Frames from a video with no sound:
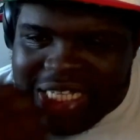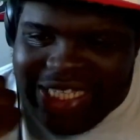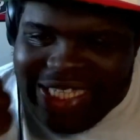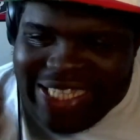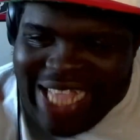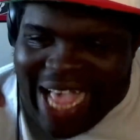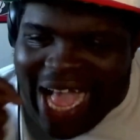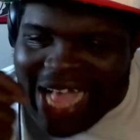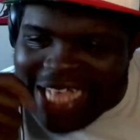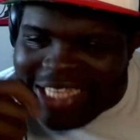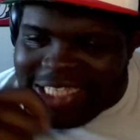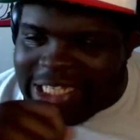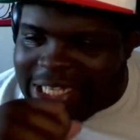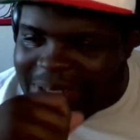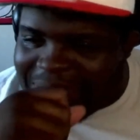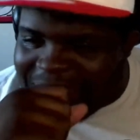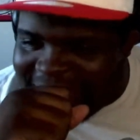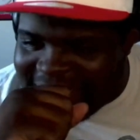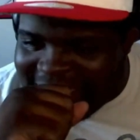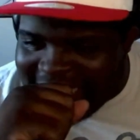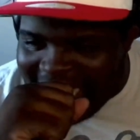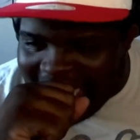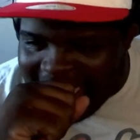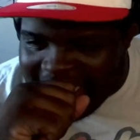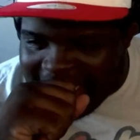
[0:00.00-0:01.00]
That's
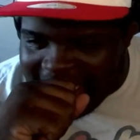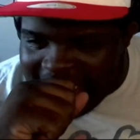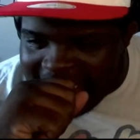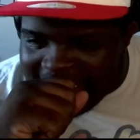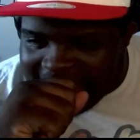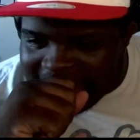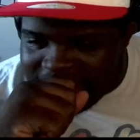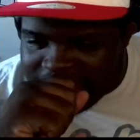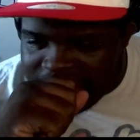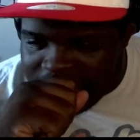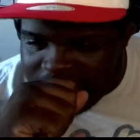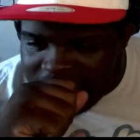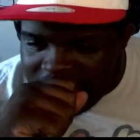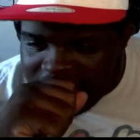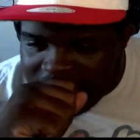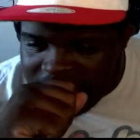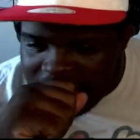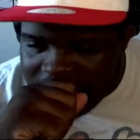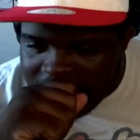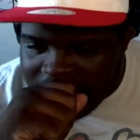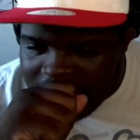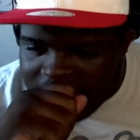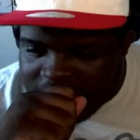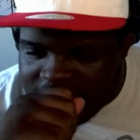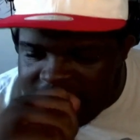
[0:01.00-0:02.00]

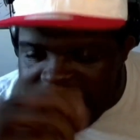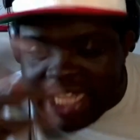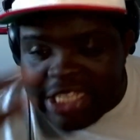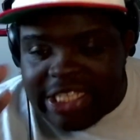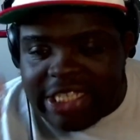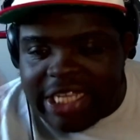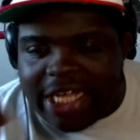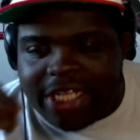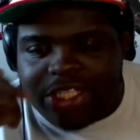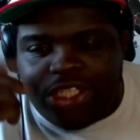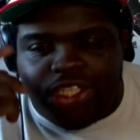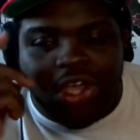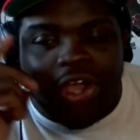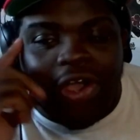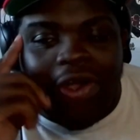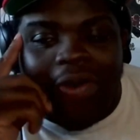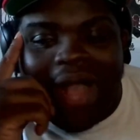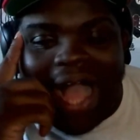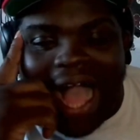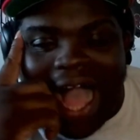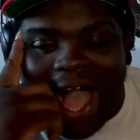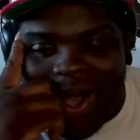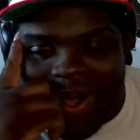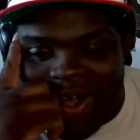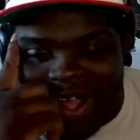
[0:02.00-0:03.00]
like 2
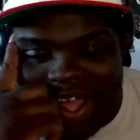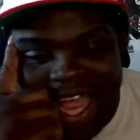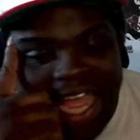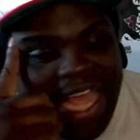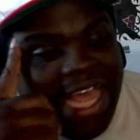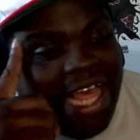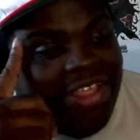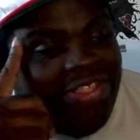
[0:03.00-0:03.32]
hours.